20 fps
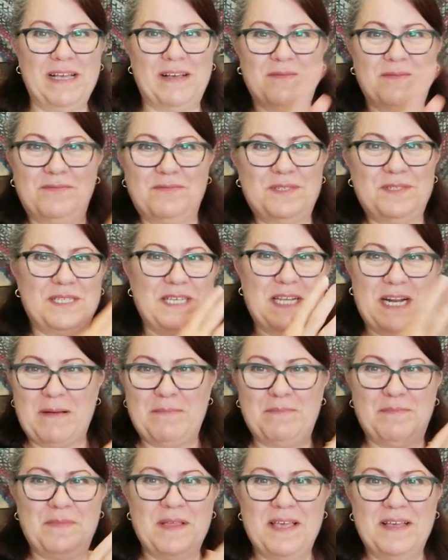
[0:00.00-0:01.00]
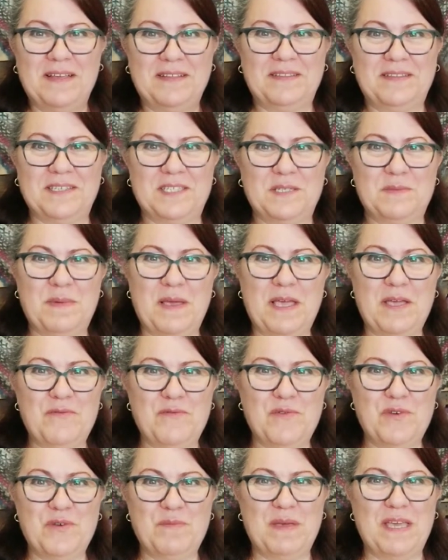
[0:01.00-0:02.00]
I've set up the spare
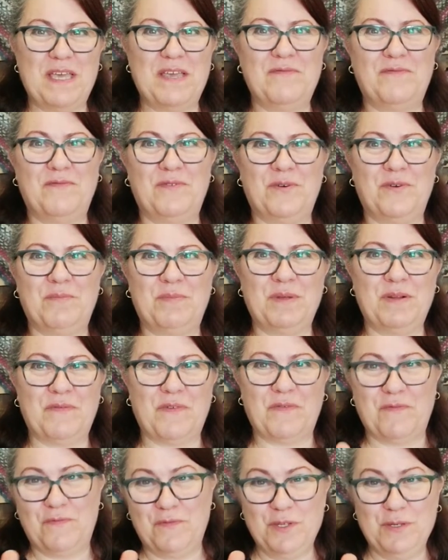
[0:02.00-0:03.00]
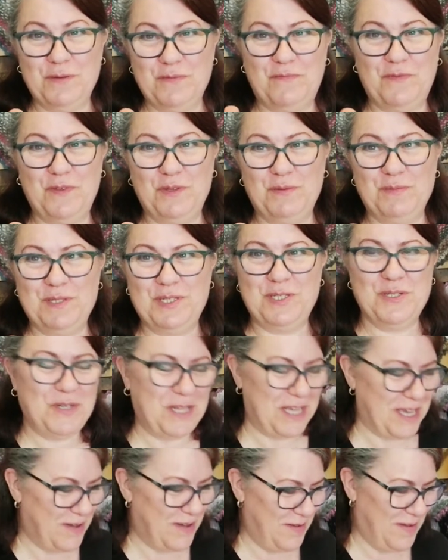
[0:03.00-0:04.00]
room here for a bit of a film
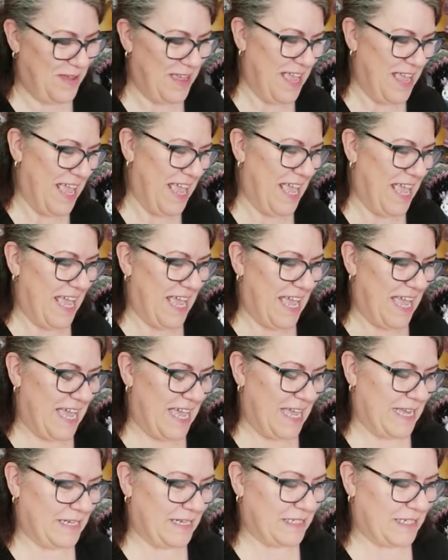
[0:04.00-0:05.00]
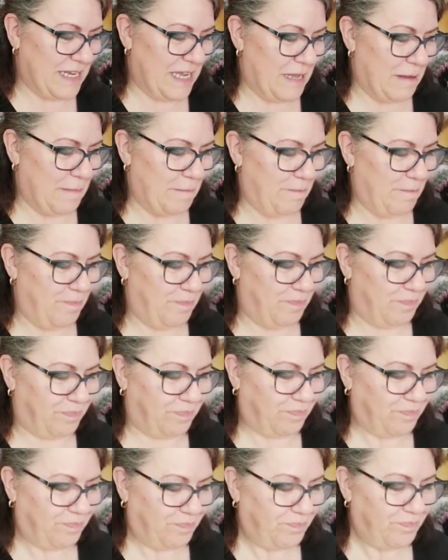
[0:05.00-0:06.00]
studio, and
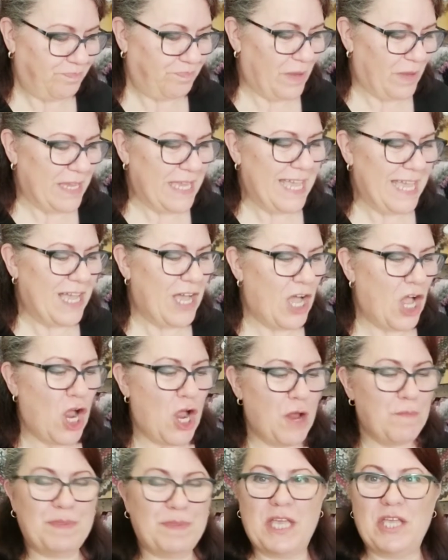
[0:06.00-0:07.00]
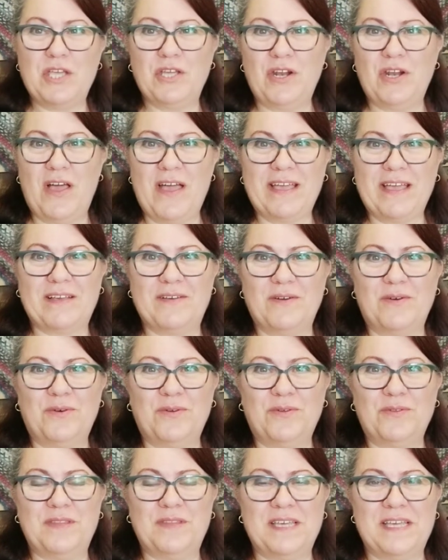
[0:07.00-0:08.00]
yeah, I hope that you like
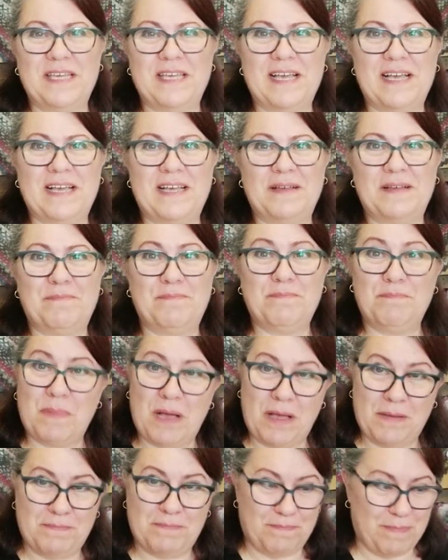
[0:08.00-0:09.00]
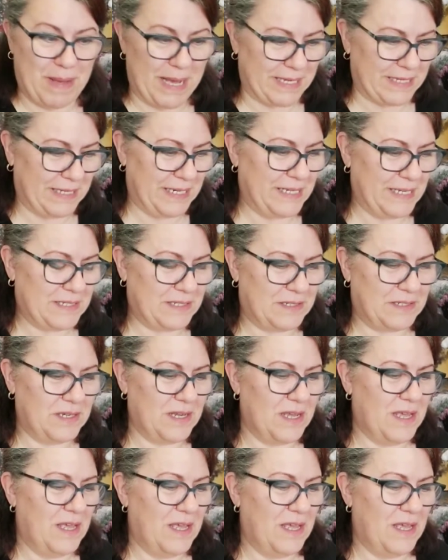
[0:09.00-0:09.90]
all the my bucket list